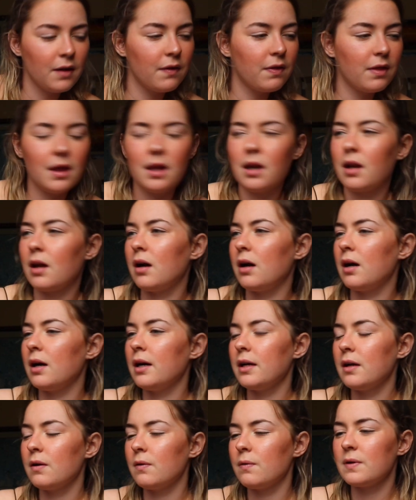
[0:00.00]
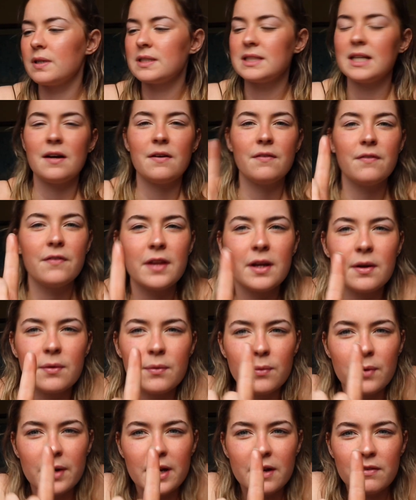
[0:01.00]
And then I always have that
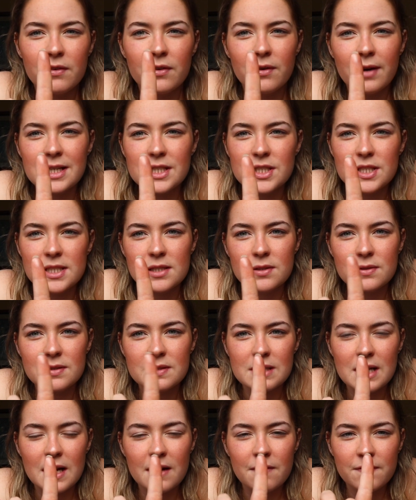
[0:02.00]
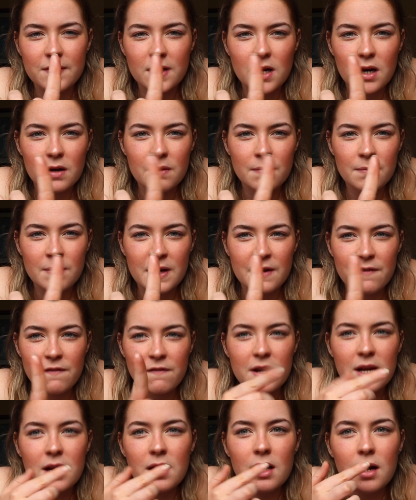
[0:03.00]
whatever residue is left on my
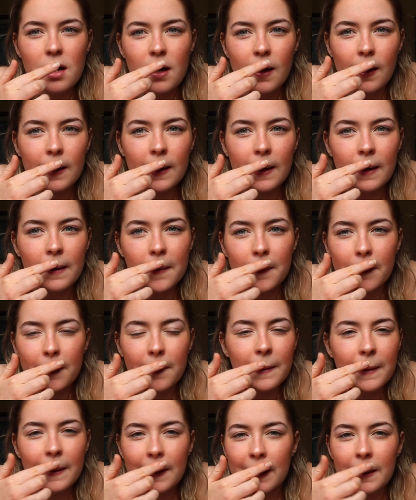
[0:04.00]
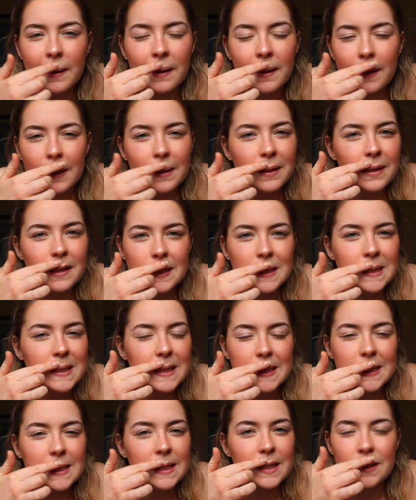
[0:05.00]
finger, I kind of
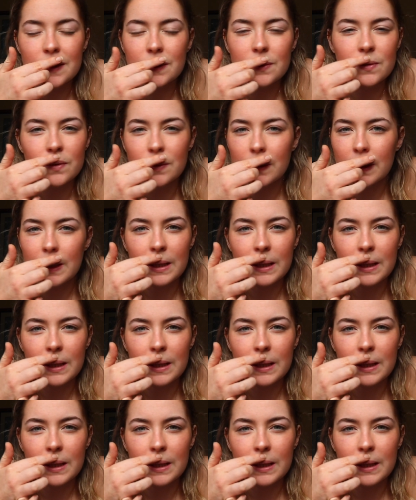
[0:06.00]
do